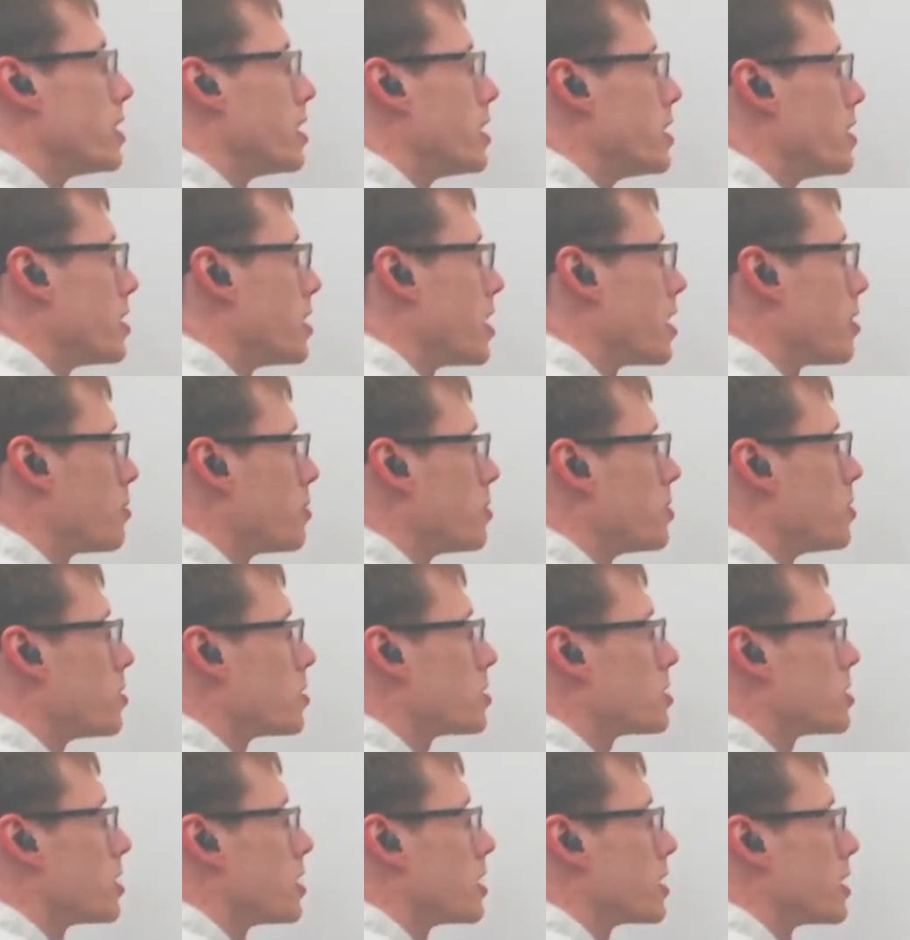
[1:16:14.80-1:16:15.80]
And that one
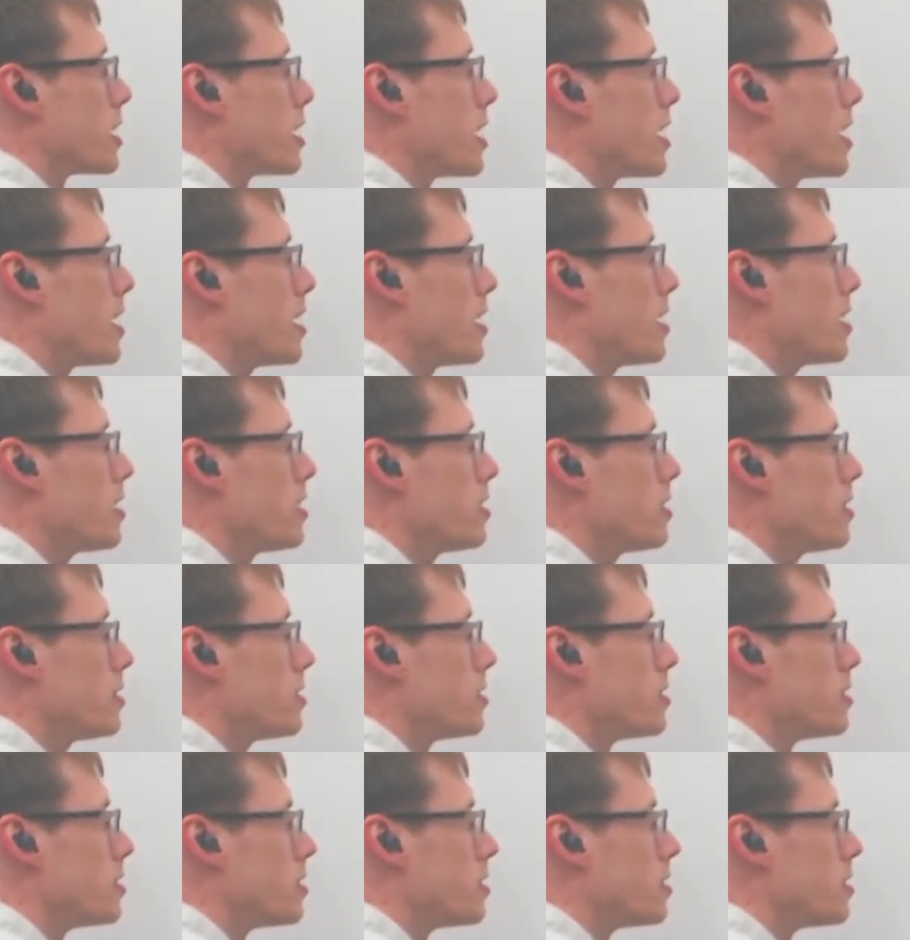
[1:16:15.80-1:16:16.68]
looks like A,